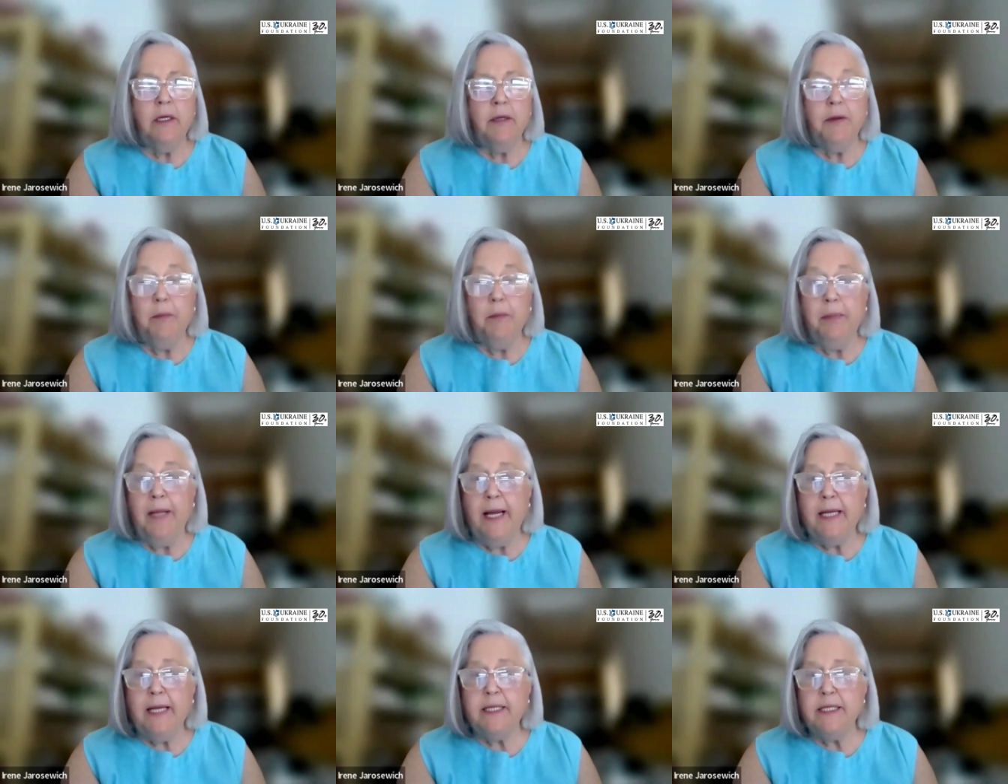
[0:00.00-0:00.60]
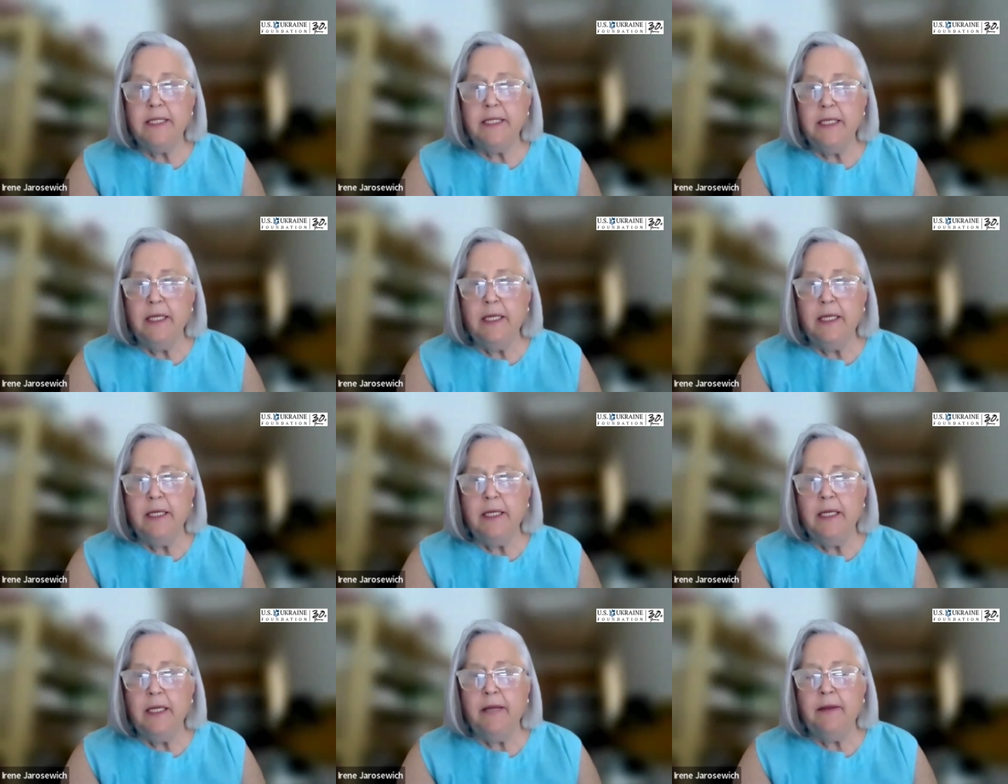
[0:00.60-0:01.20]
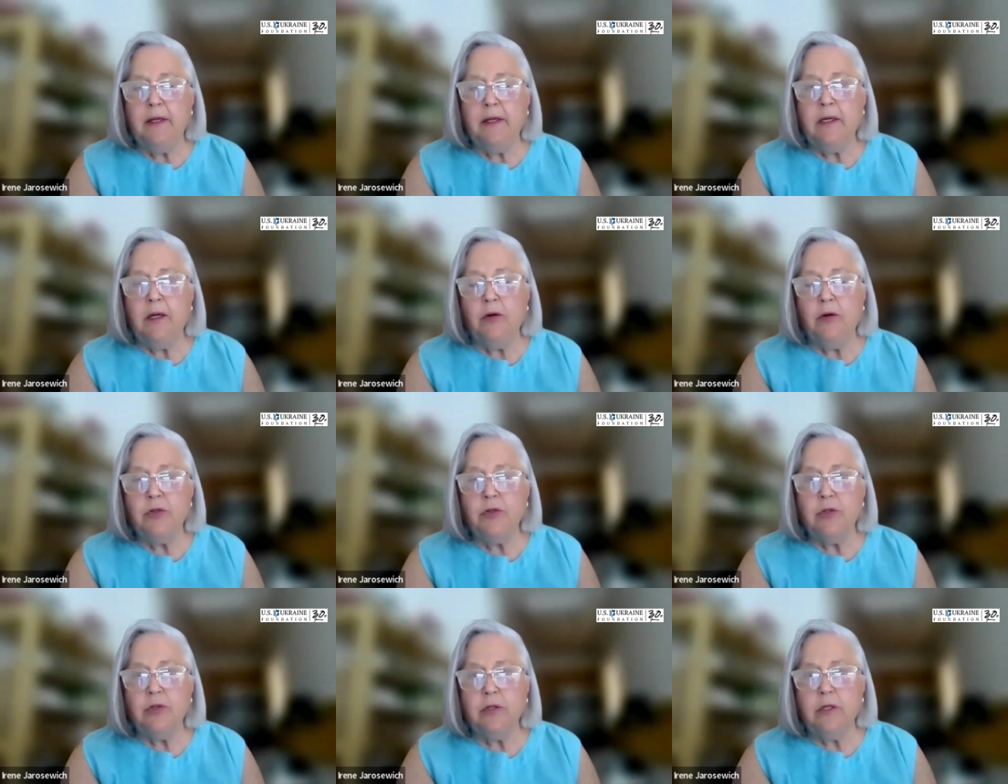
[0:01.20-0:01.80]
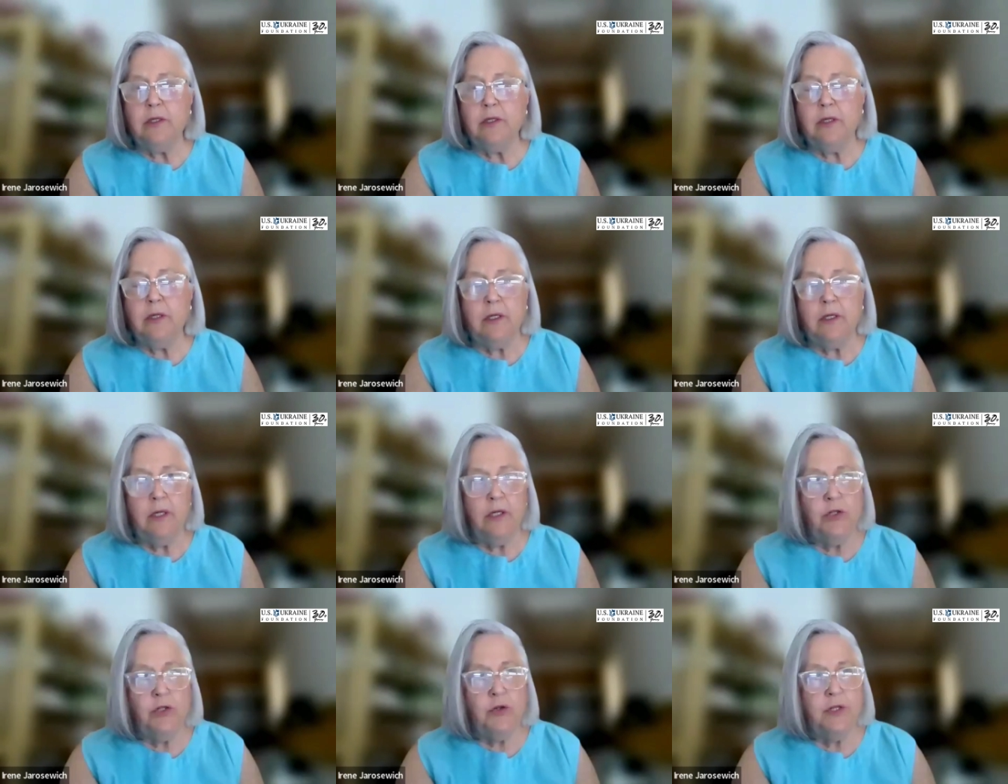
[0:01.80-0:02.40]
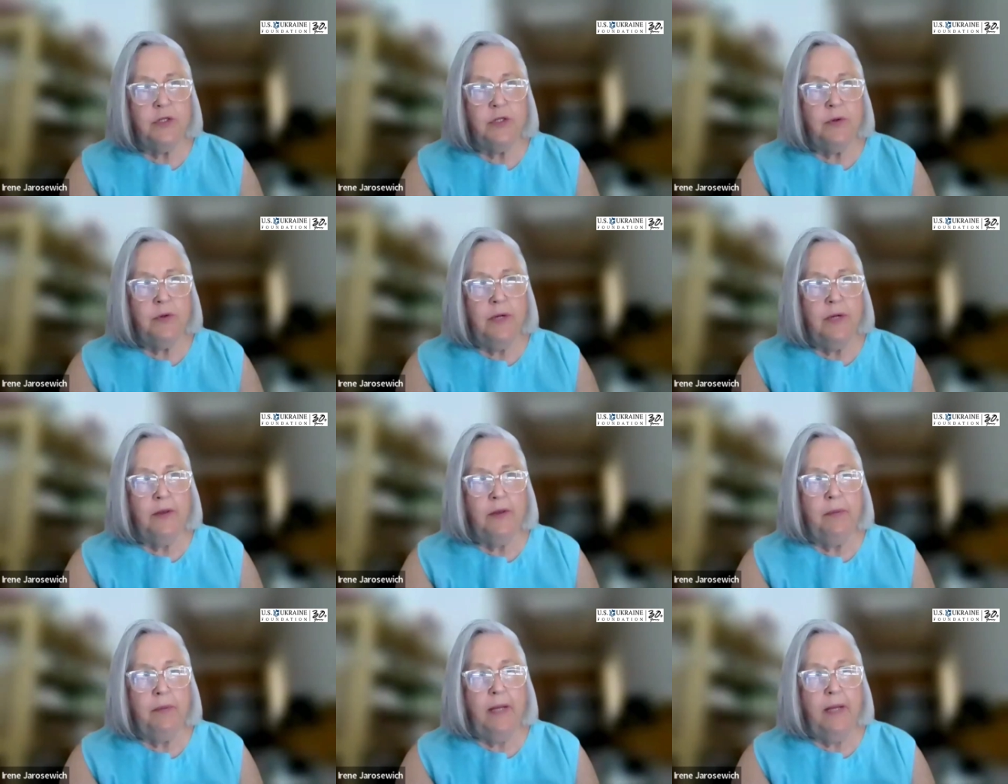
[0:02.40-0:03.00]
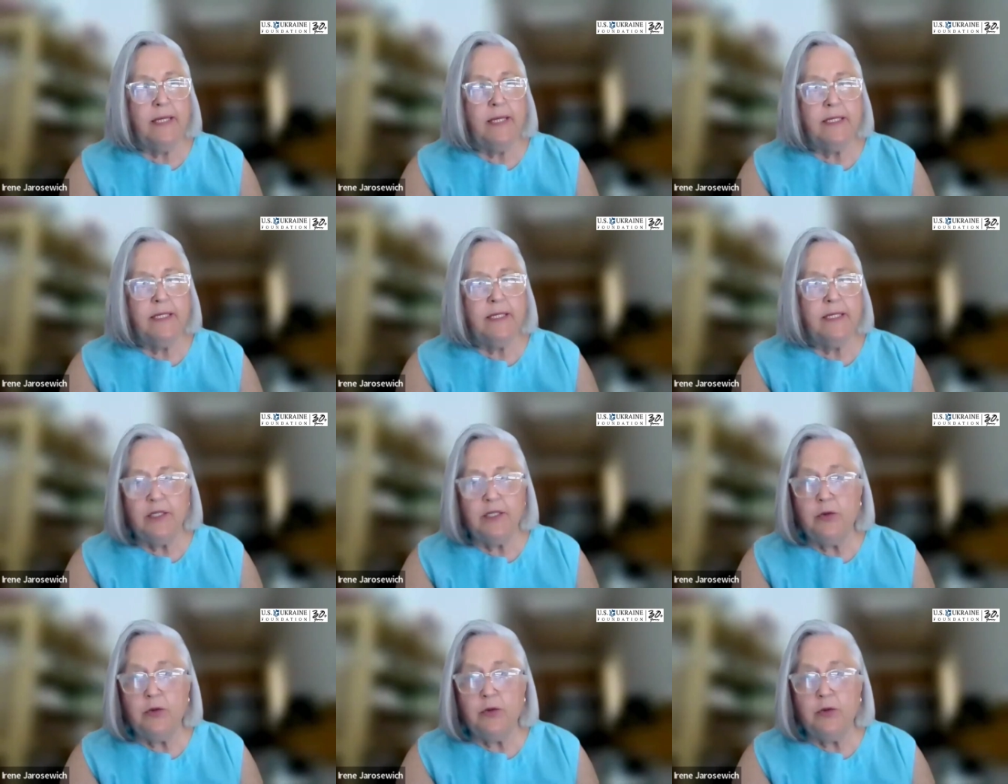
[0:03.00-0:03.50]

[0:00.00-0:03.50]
the Black Sea, and the coastal countries around the Black Sea.